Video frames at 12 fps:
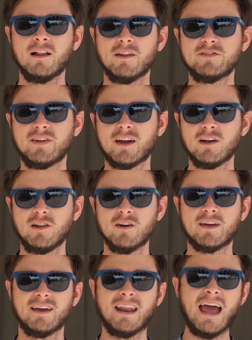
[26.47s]
Let's take a
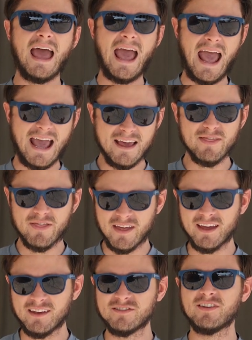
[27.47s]
look at 8
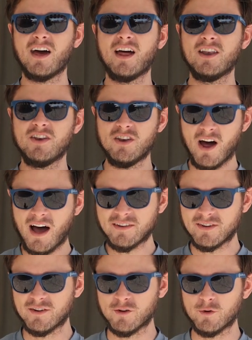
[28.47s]
things not
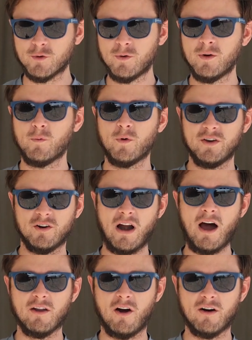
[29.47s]
to do when you're
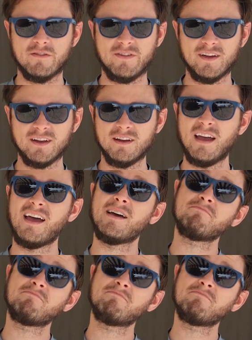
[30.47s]
out RVing